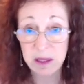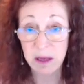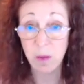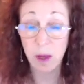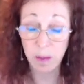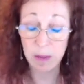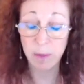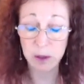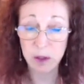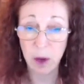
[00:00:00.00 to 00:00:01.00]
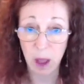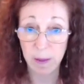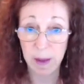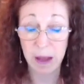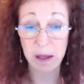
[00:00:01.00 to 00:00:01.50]
and what my books are all
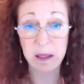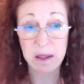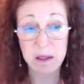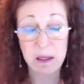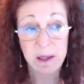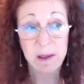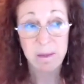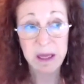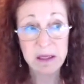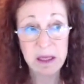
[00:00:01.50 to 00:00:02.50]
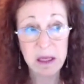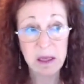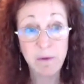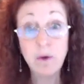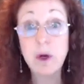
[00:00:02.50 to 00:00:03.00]
about, is basically
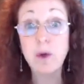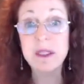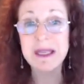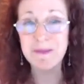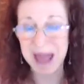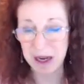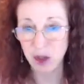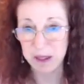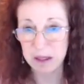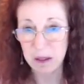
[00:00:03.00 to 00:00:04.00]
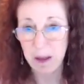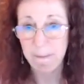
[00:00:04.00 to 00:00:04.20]
frequency management,